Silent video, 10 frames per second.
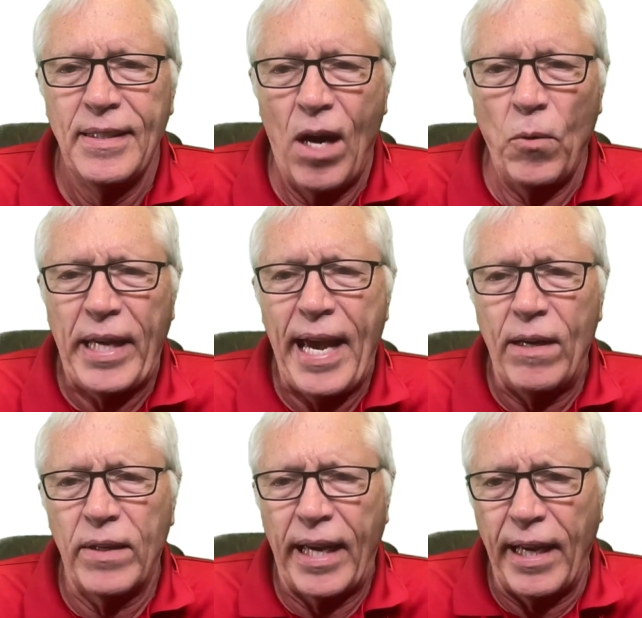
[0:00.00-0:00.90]

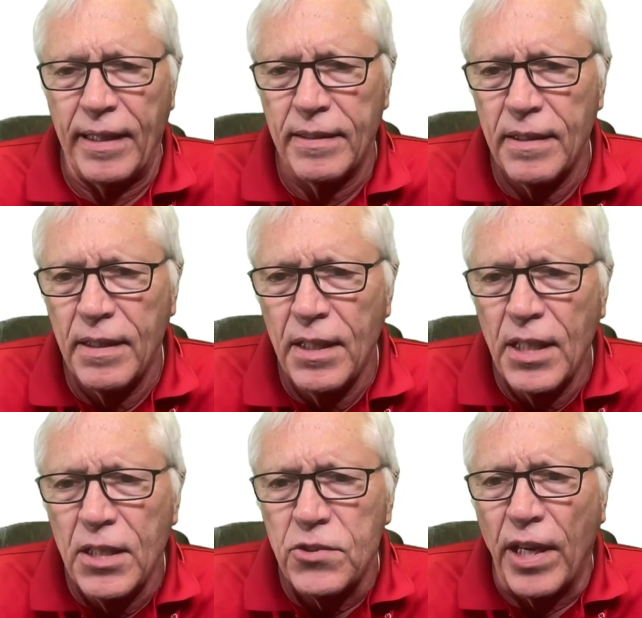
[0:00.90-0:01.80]
Okay.
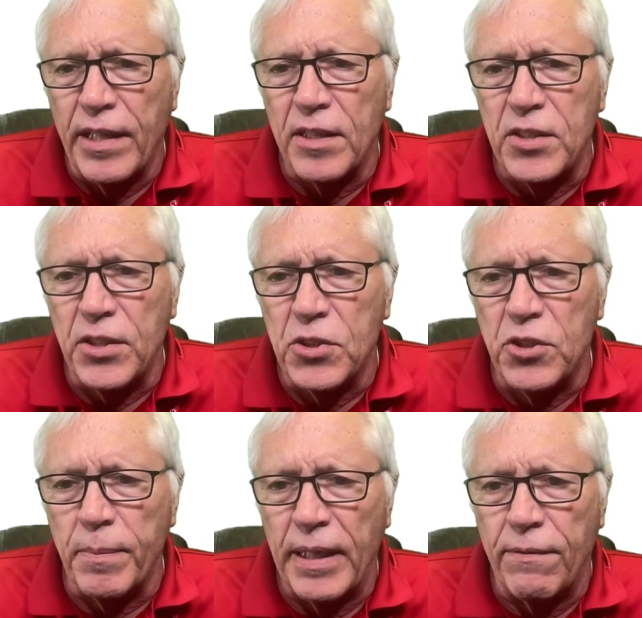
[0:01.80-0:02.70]
Try not to use
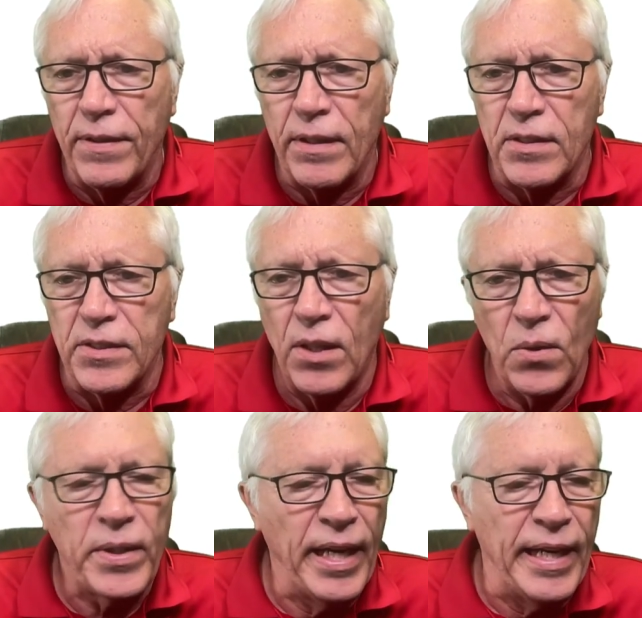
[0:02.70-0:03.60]
too many fillers.
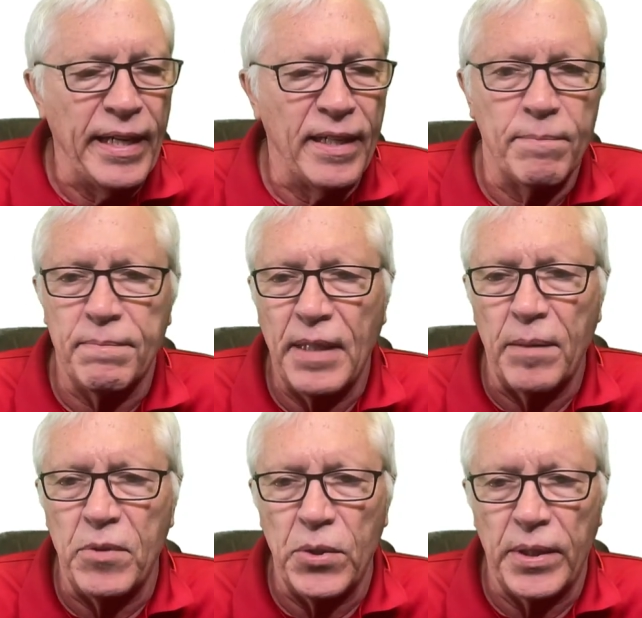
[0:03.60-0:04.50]
Okay,
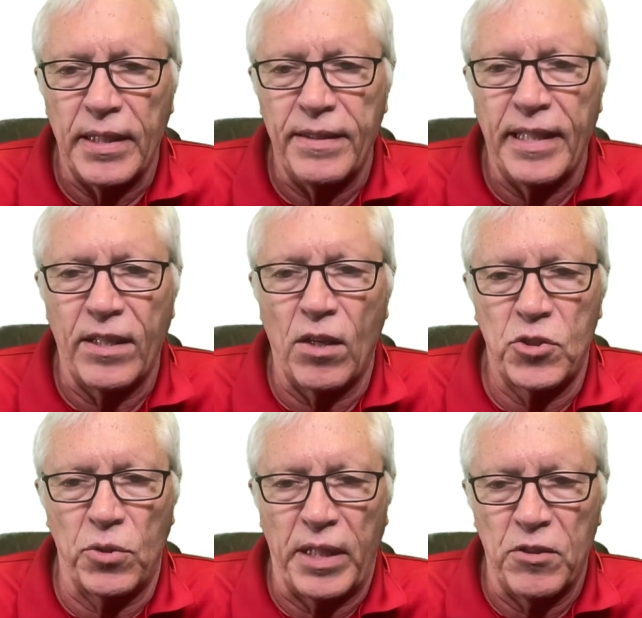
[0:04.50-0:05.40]
I'm doing it. And then it
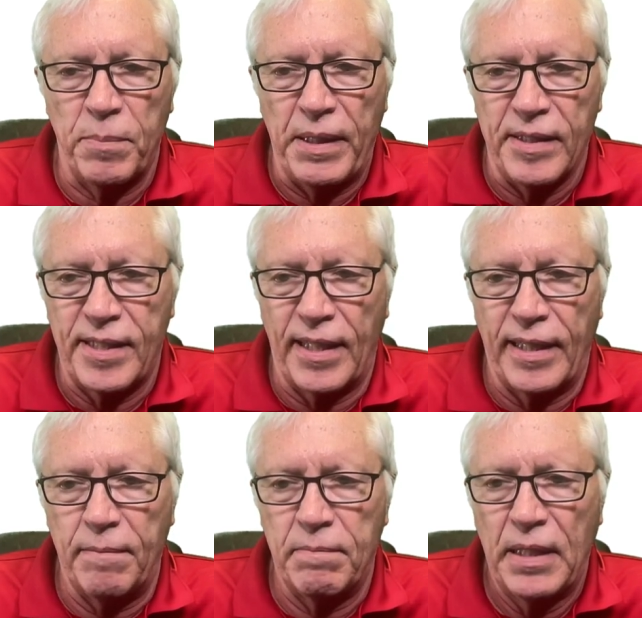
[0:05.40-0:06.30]
also gives me the
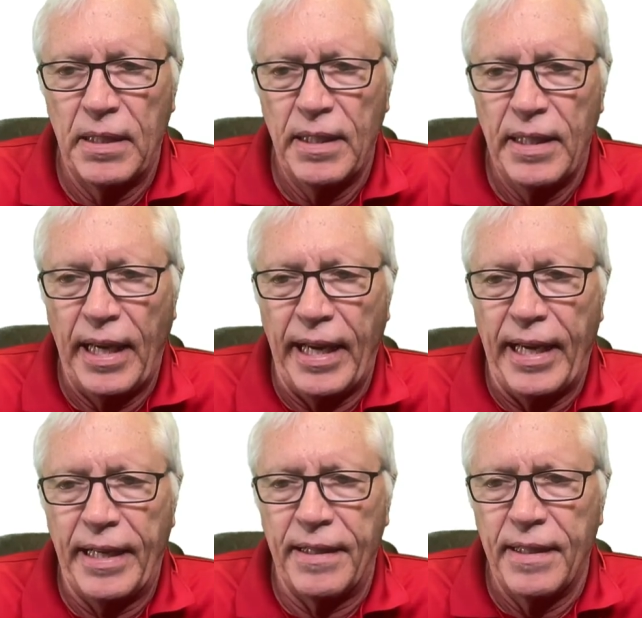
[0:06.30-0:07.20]
time,
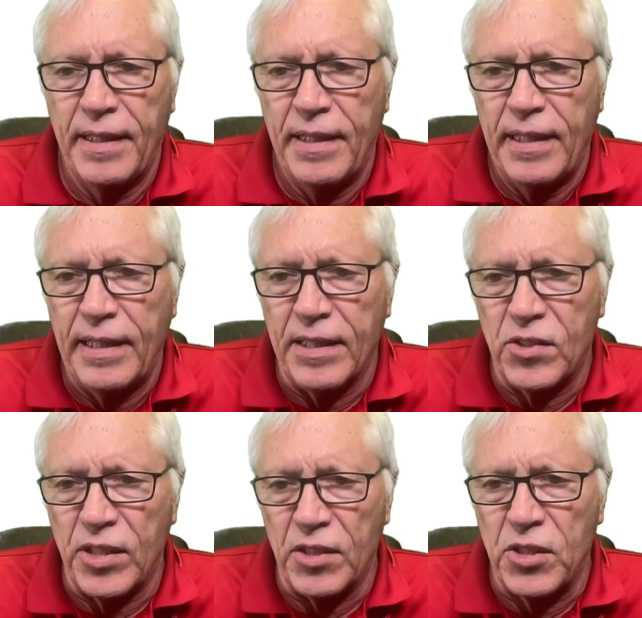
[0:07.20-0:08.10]
and
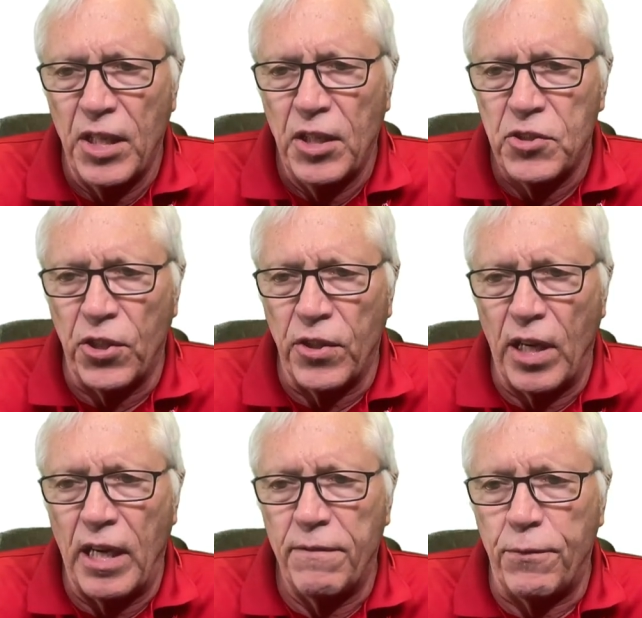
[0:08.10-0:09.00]
this says turn
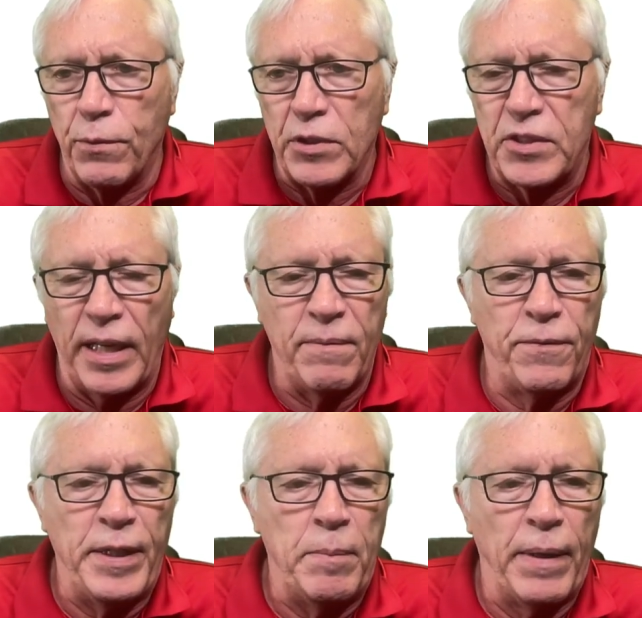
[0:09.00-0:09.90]
off real-time
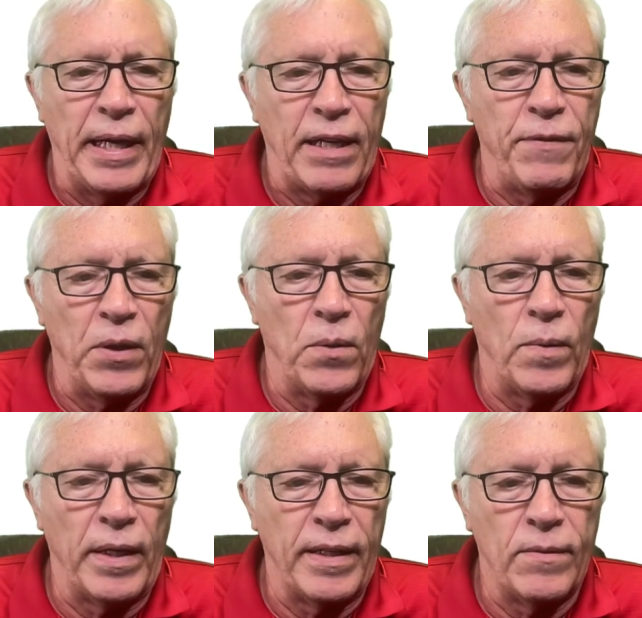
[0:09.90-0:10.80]
feedback if you don't
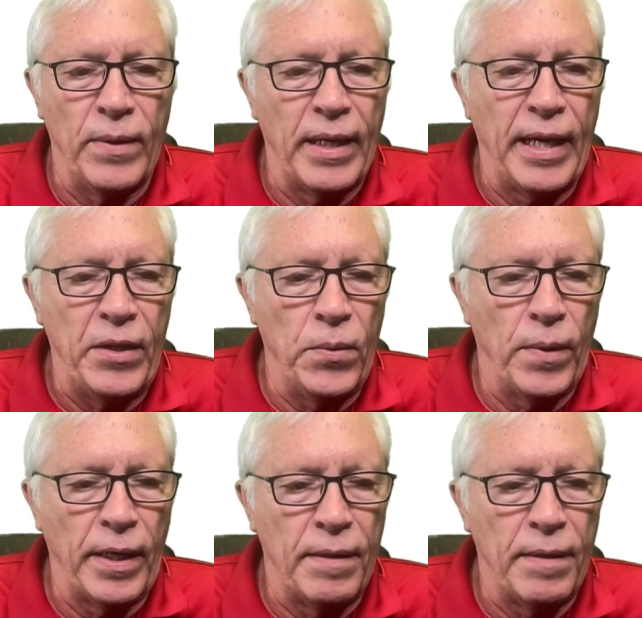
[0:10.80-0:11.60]
want it. Well, I do want it.